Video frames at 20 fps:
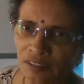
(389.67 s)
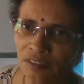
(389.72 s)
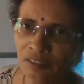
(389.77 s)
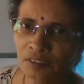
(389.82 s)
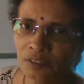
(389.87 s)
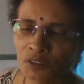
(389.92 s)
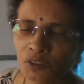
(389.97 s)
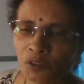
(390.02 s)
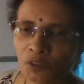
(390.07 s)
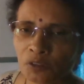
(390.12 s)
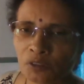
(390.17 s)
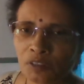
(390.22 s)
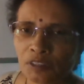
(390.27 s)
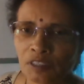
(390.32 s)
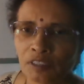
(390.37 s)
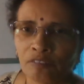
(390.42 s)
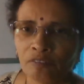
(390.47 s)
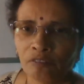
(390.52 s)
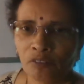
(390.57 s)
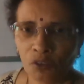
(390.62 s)
so
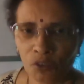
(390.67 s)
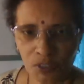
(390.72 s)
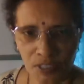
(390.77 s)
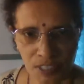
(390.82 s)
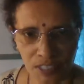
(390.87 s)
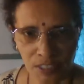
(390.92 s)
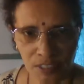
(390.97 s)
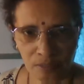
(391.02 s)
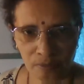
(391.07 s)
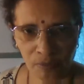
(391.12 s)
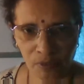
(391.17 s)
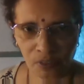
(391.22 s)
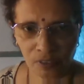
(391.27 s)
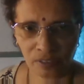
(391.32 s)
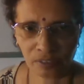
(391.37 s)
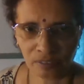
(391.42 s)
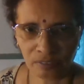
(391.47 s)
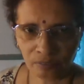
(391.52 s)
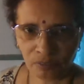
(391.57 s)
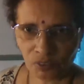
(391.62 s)
force is more,
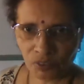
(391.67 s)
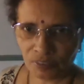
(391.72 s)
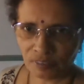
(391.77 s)
force